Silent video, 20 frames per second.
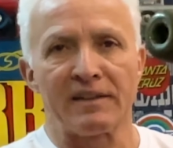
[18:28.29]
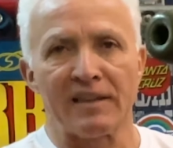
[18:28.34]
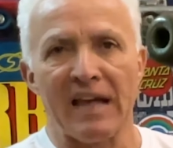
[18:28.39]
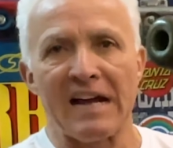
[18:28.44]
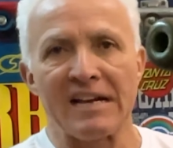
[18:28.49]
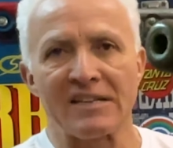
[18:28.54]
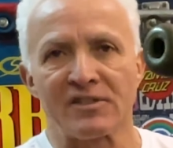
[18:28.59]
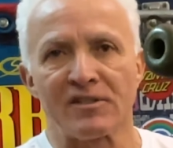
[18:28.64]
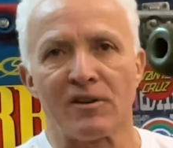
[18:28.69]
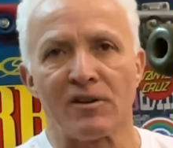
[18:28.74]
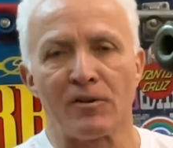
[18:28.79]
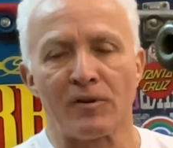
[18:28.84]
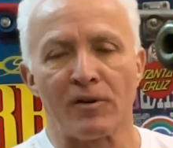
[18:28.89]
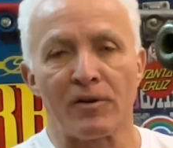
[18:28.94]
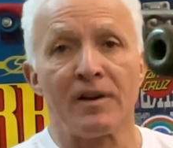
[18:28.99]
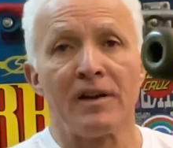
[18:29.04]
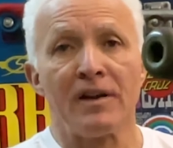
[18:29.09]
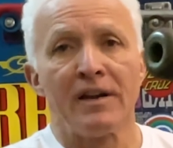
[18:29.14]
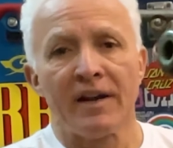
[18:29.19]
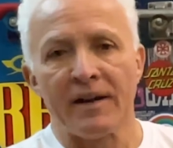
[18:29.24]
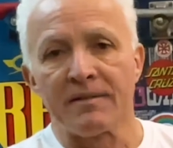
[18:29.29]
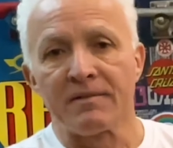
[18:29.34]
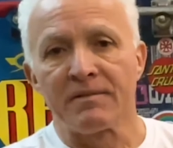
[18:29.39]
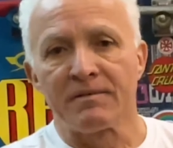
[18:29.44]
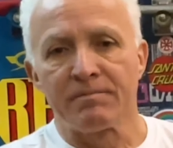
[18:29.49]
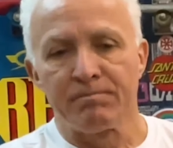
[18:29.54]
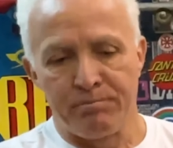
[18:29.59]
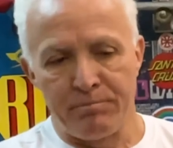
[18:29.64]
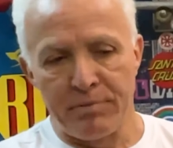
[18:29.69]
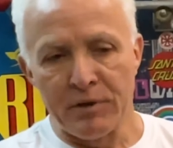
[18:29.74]
last longer. And
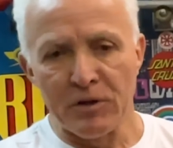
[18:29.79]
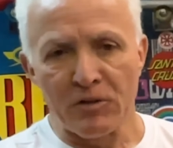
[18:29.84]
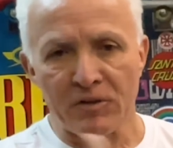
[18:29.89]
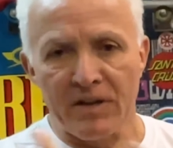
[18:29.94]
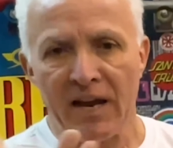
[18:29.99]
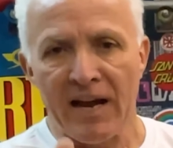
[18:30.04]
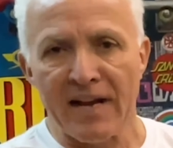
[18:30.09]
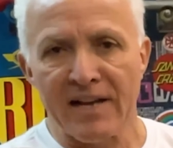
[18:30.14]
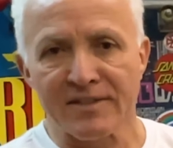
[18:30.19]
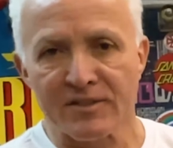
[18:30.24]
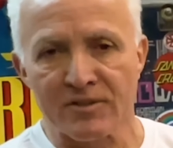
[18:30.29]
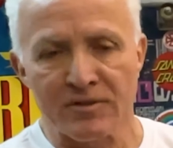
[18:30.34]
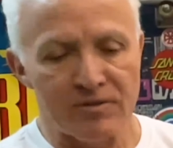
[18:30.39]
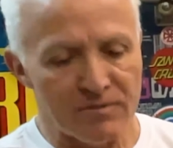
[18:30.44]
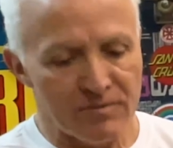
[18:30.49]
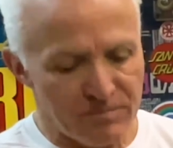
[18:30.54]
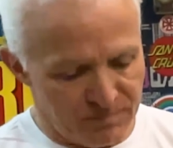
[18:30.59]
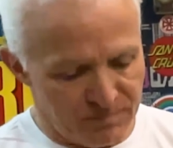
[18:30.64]
Bill Castor,